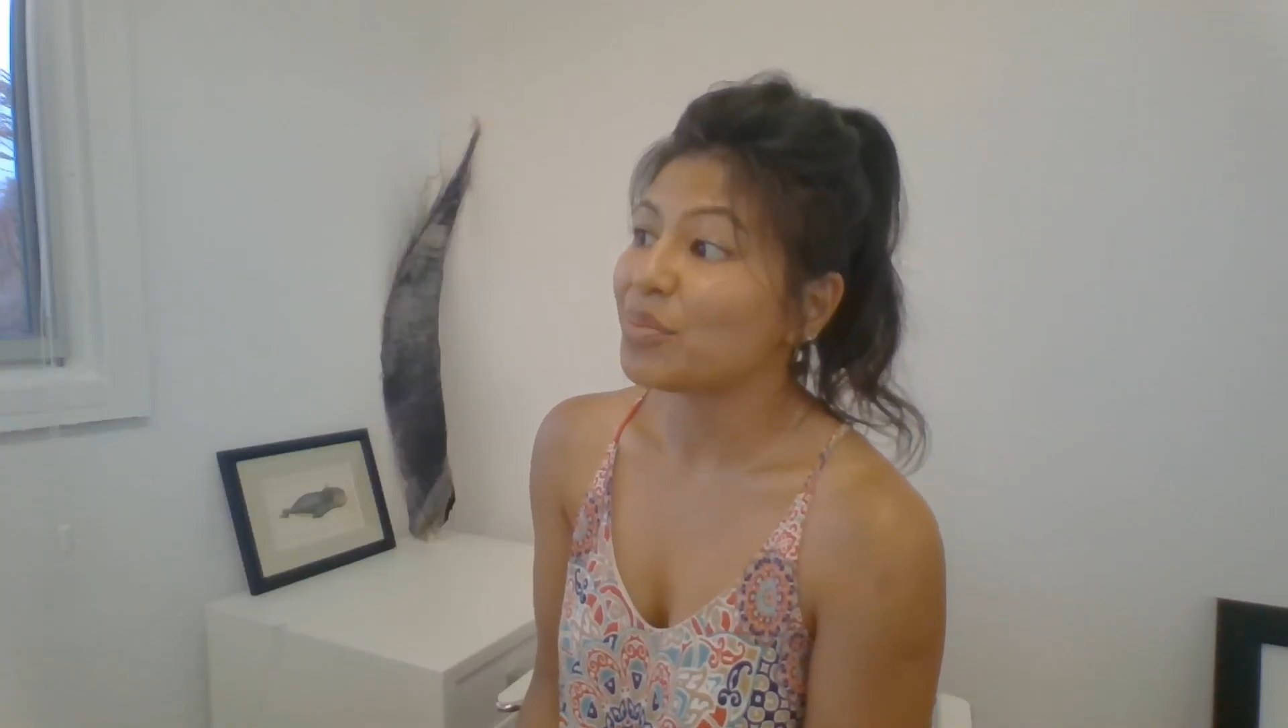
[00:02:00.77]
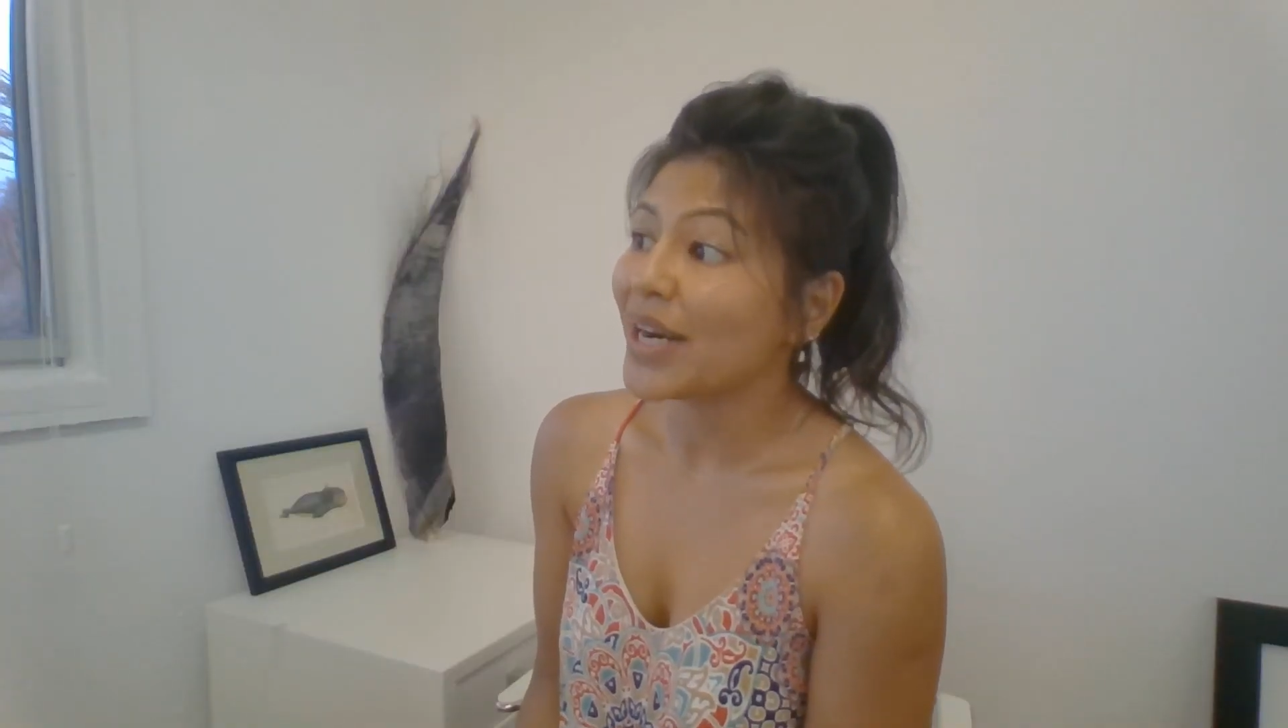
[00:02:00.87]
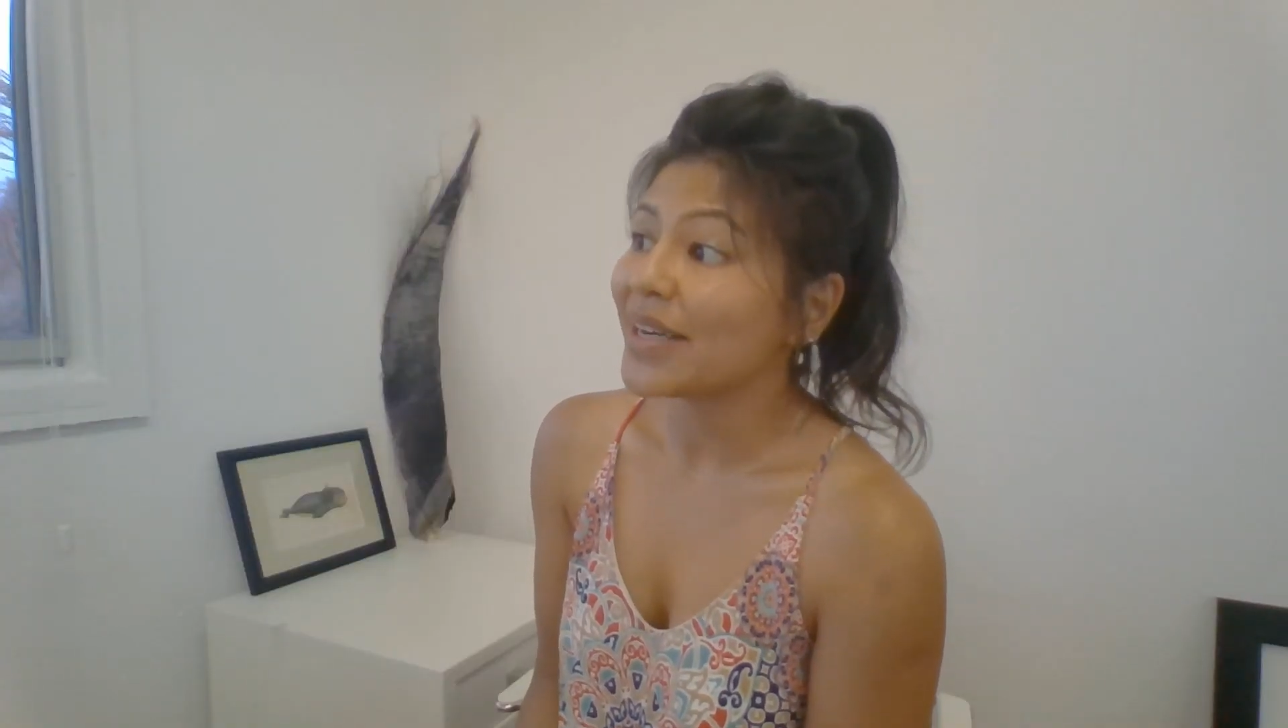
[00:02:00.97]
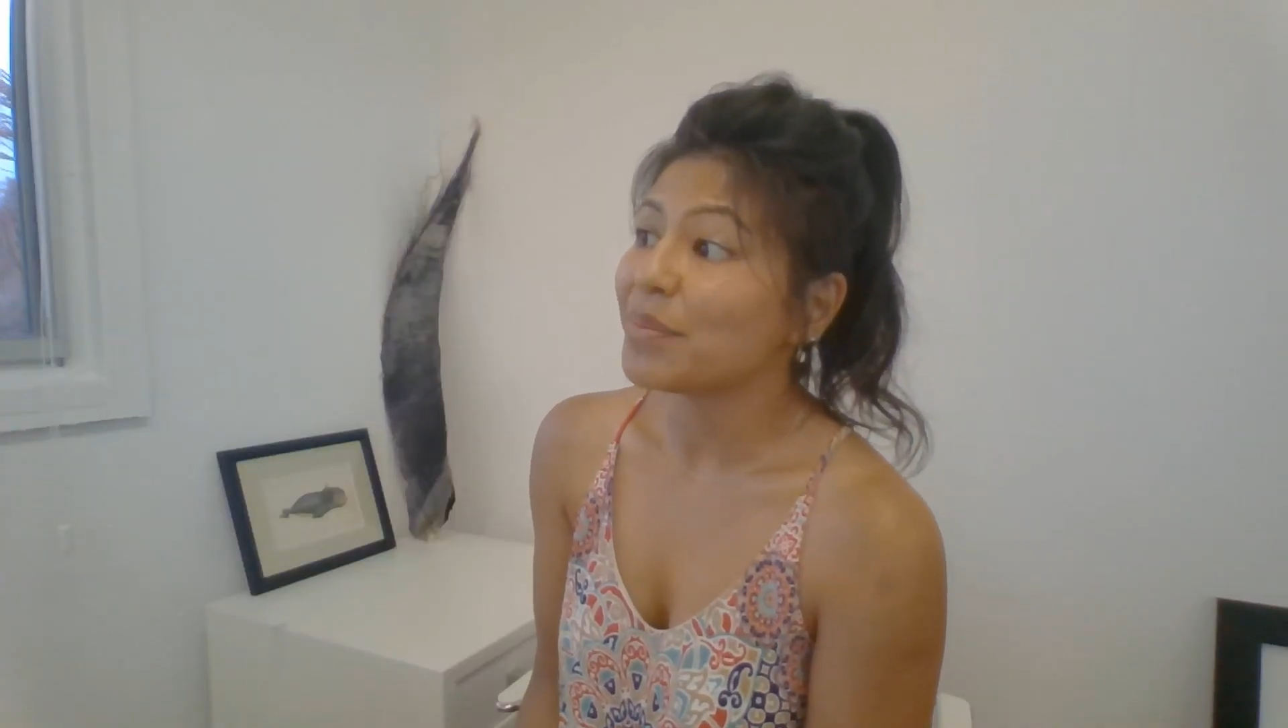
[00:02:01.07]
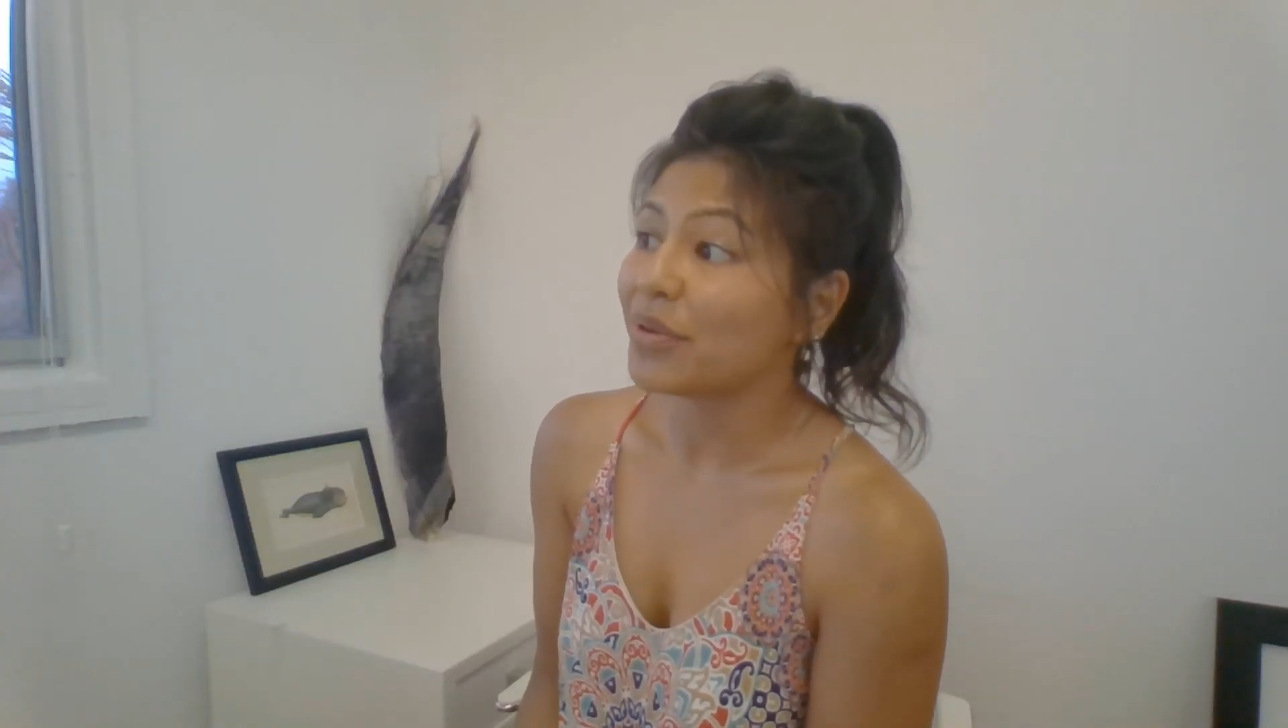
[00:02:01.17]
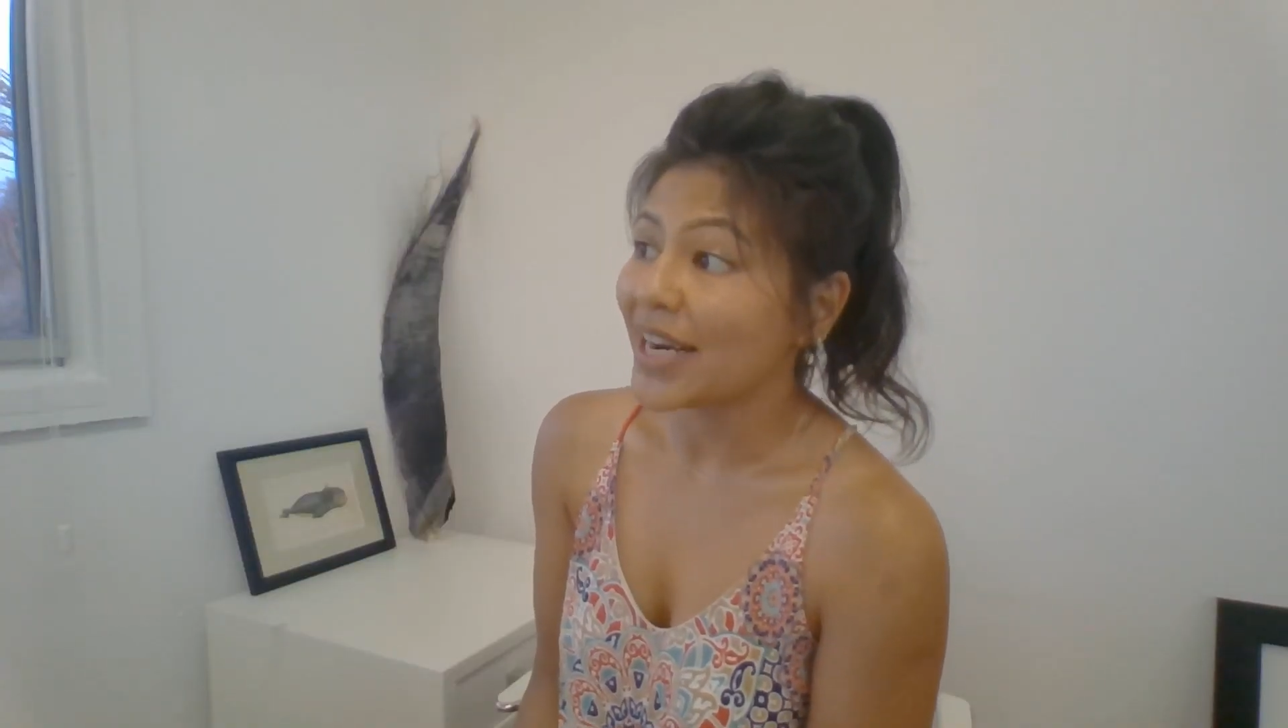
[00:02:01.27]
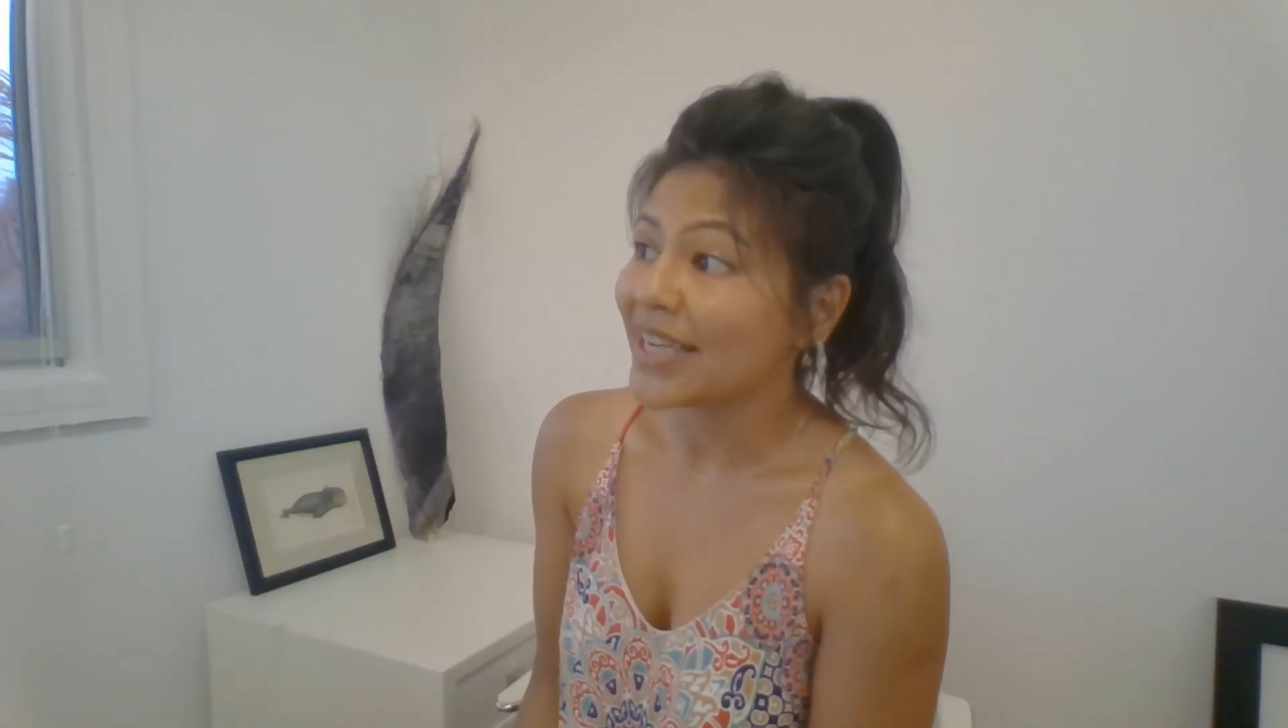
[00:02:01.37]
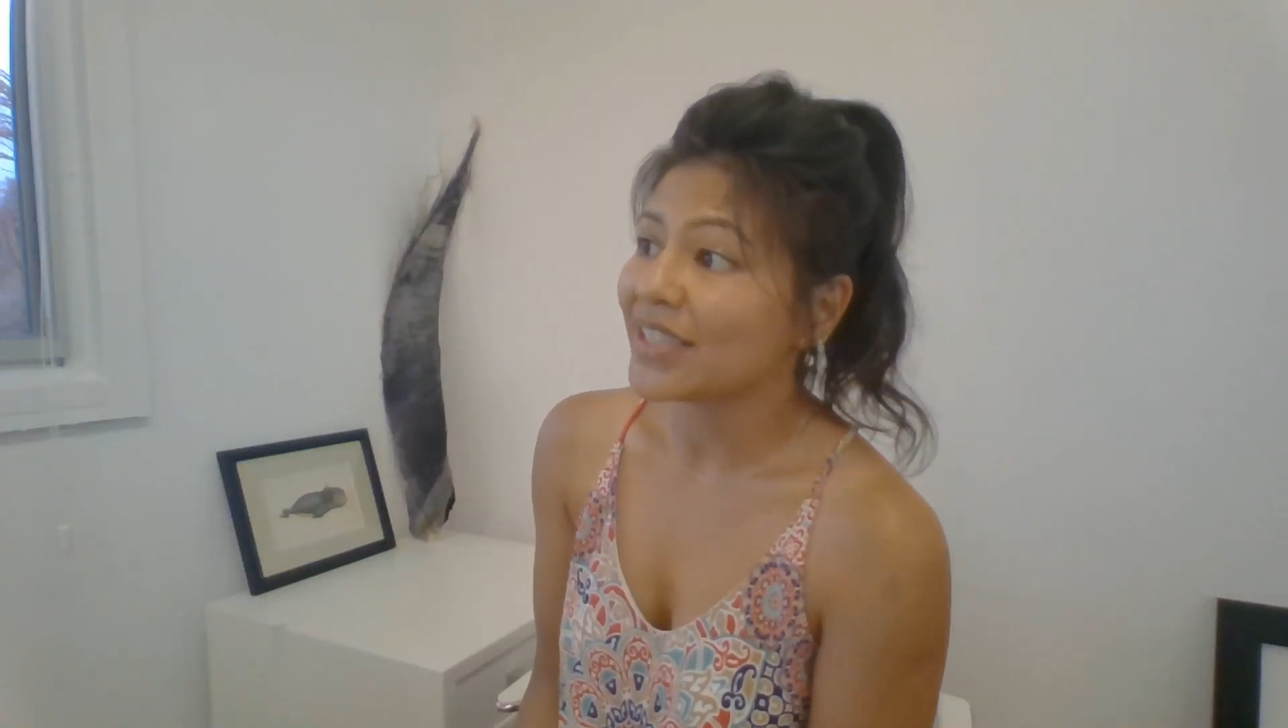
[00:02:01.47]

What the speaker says: predator-prey